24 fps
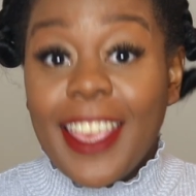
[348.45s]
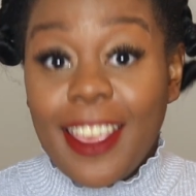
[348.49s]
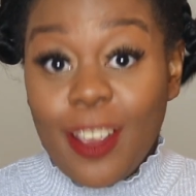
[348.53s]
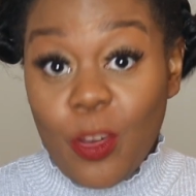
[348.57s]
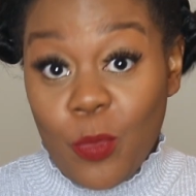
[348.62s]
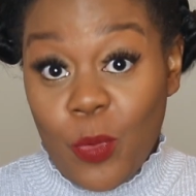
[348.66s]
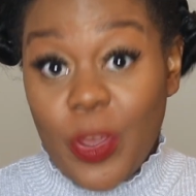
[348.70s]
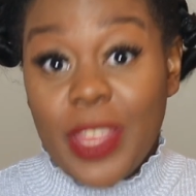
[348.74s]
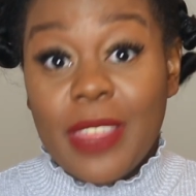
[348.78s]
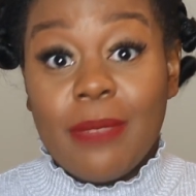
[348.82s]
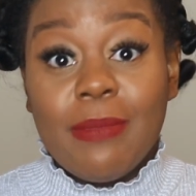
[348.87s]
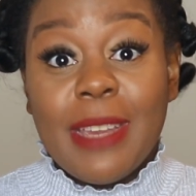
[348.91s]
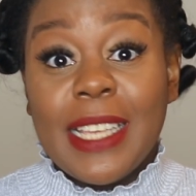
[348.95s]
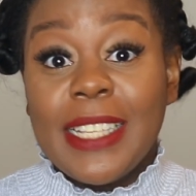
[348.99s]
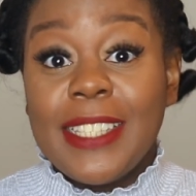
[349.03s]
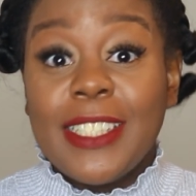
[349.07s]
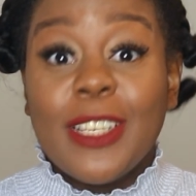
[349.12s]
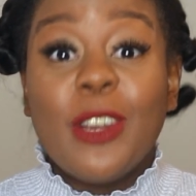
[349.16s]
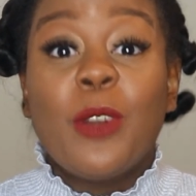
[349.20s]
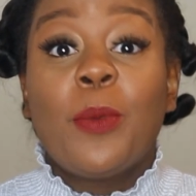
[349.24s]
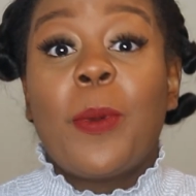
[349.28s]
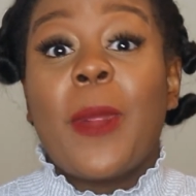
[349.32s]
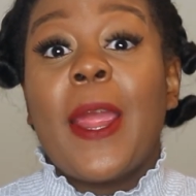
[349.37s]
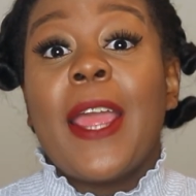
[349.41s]
with my
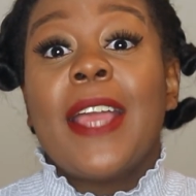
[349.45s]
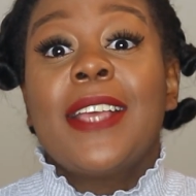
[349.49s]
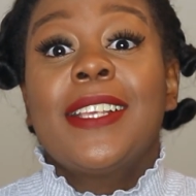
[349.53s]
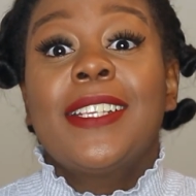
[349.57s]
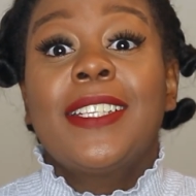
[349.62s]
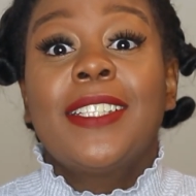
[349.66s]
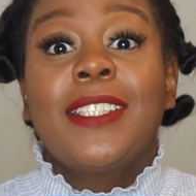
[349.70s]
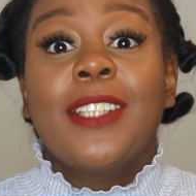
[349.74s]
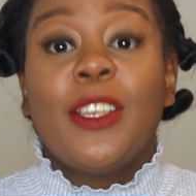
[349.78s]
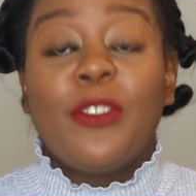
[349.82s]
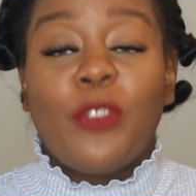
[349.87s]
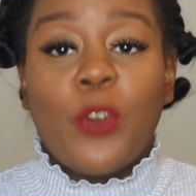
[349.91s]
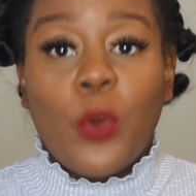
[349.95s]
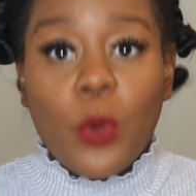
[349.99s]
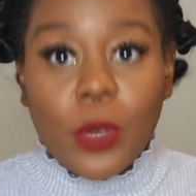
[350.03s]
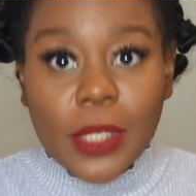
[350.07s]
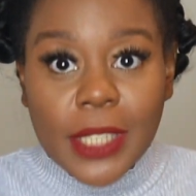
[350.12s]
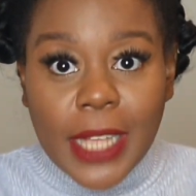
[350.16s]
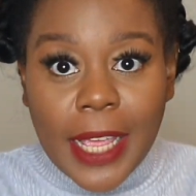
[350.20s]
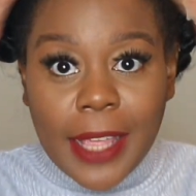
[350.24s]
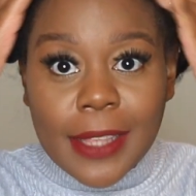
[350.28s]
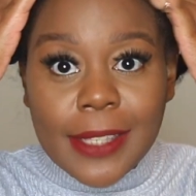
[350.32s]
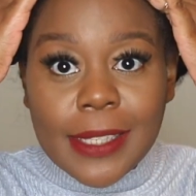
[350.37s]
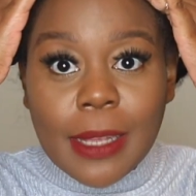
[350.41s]
silk press. Of course,
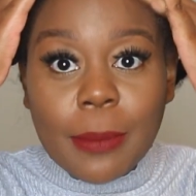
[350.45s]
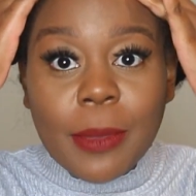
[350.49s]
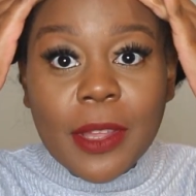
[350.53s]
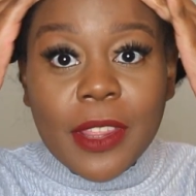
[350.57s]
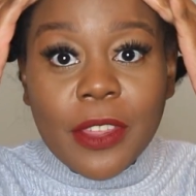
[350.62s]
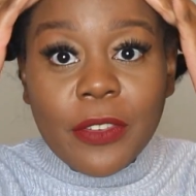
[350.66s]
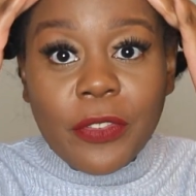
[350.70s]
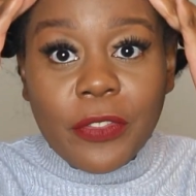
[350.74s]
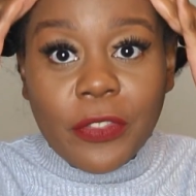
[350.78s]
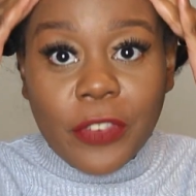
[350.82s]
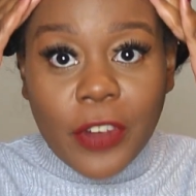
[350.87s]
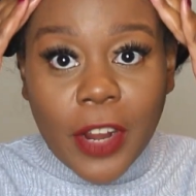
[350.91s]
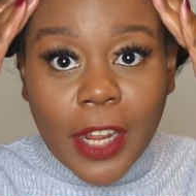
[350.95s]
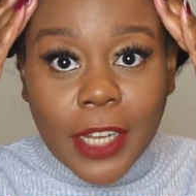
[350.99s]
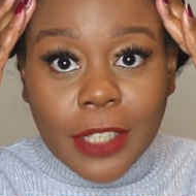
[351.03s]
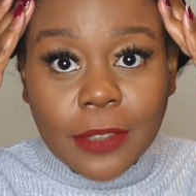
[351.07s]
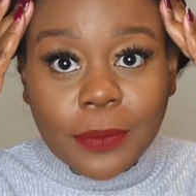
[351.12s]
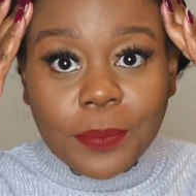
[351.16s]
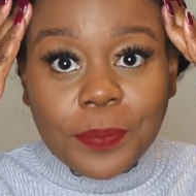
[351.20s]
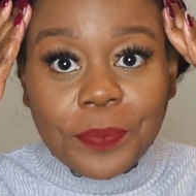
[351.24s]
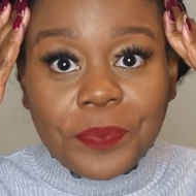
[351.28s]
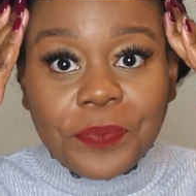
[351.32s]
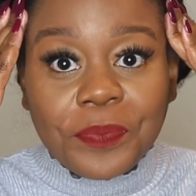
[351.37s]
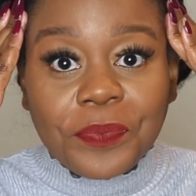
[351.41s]
like some of the
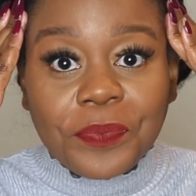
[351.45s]
front